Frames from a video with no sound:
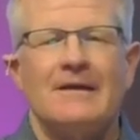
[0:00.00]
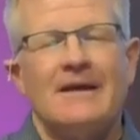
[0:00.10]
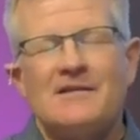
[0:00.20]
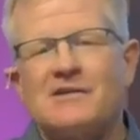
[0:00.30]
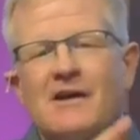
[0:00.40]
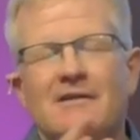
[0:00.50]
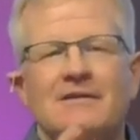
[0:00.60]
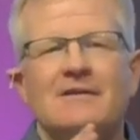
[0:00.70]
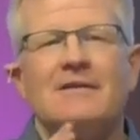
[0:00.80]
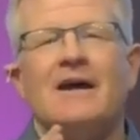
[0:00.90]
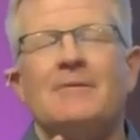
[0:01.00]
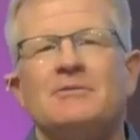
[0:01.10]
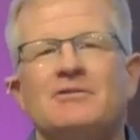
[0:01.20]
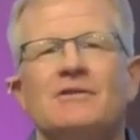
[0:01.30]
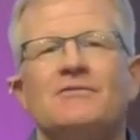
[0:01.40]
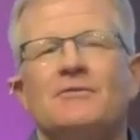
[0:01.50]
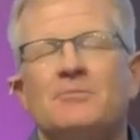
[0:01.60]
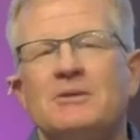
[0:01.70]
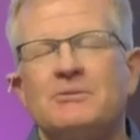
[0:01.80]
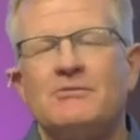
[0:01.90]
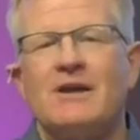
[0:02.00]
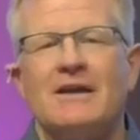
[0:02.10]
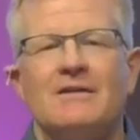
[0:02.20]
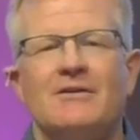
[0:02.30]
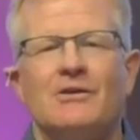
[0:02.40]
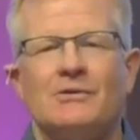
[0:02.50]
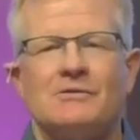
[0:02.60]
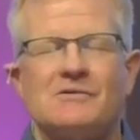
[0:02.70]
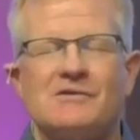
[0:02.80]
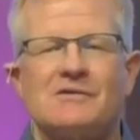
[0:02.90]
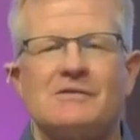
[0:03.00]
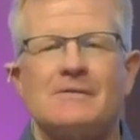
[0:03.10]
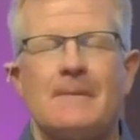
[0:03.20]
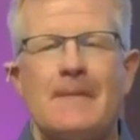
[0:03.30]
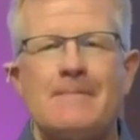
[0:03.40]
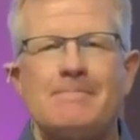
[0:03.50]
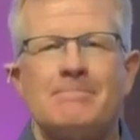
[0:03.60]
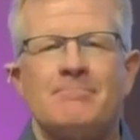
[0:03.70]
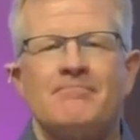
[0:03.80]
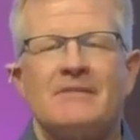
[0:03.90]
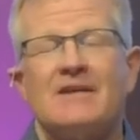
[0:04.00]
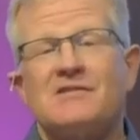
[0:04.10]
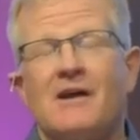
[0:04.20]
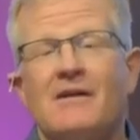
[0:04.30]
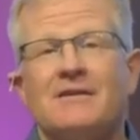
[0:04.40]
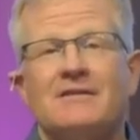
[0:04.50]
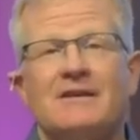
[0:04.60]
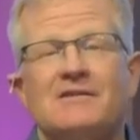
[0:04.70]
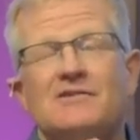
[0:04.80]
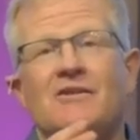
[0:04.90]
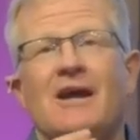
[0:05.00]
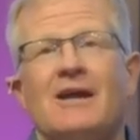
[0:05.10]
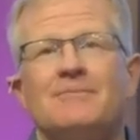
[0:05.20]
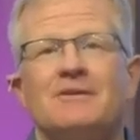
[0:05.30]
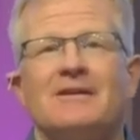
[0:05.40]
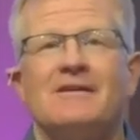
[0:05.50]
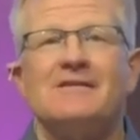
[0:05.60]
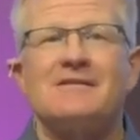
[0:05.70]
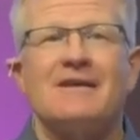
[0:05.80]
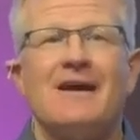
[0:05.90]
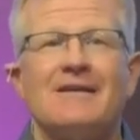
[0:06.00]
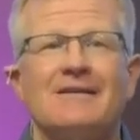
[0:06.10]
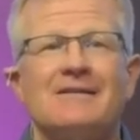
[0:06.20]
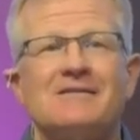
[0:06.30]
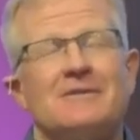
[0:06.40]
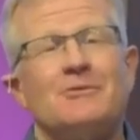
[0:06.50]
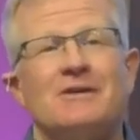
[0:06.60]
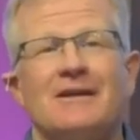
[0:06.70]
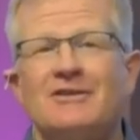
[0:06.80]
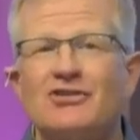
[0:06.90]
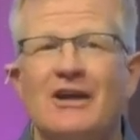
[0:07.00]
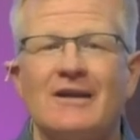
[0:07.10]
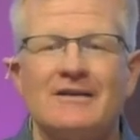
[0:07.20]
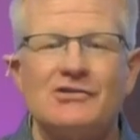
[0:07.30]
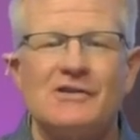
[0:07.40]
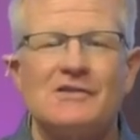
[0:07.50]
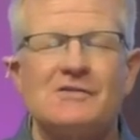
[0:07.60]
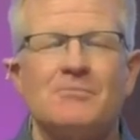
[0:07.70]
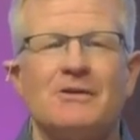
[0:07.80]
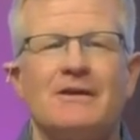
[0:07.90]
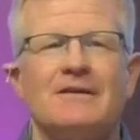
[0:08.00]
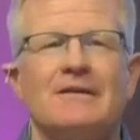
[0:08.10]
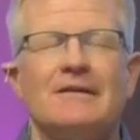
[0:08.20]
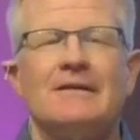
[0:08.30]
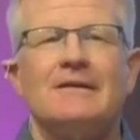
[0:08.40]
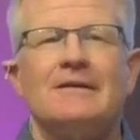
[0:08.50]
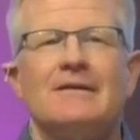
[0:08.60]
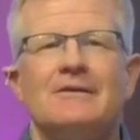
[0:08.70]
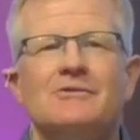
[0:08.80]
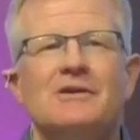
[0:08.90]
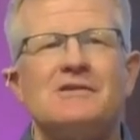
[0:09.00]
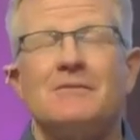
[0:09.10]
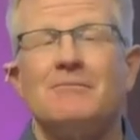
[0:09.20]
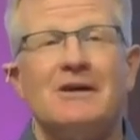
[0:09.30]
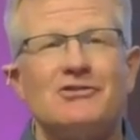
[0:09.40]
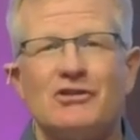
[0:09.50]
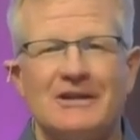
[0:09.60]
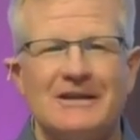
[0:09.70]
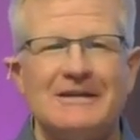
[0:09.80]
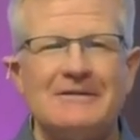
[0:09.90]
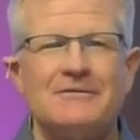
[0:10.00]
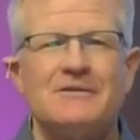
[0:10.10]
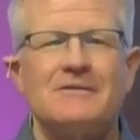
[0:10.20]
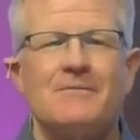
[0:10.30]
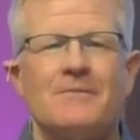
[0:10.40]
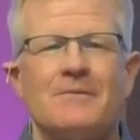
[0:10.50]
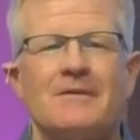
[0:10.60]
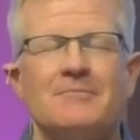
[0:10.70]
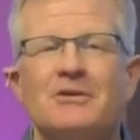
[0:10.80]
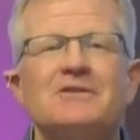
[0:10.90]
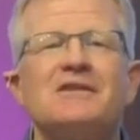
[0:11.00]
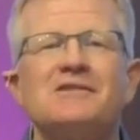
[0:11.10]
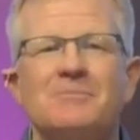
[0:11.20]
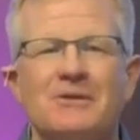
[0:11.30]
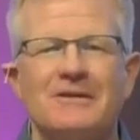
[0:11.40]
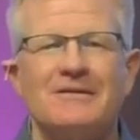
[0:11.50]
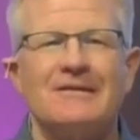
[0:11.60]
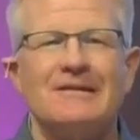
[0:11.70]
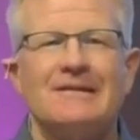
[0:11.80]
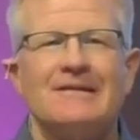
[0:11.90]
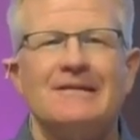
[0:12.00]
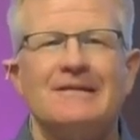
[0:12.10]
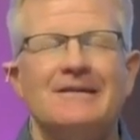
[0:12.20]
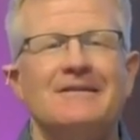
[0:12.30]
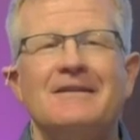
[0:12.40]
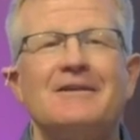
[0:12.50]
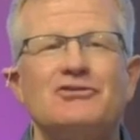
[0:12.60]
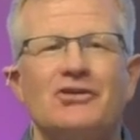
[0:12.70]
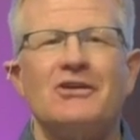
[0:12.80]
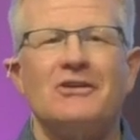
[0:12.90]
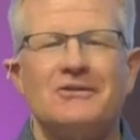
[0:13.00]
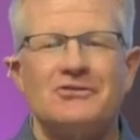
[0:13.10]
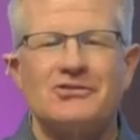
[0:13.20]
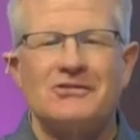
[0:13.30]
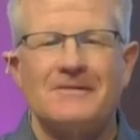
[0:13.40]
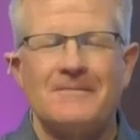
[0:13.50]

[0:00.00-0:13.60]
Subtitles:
I saw the little opportunity for people to write notes. I saw that they described Scotty as someone who had challenges, but who was a much-loved participant in their church.